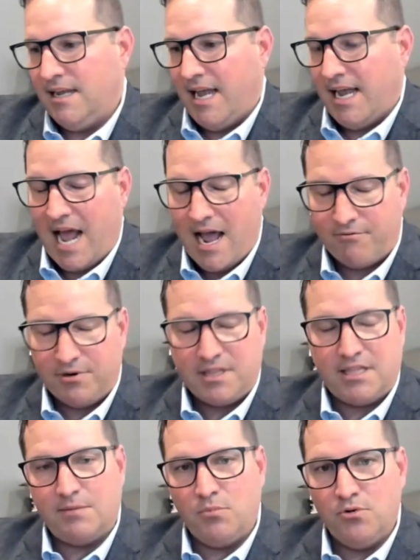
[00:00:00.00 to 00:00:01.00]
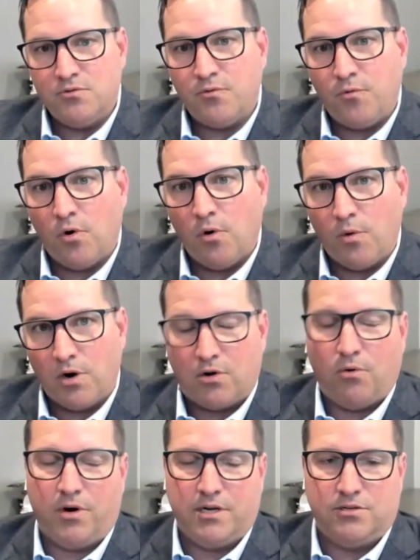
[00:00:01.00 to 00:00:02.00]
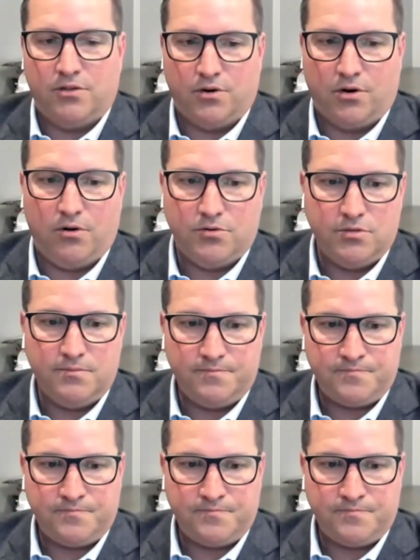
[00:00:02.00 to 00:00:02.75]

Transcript: and everything moves forward according to their goals.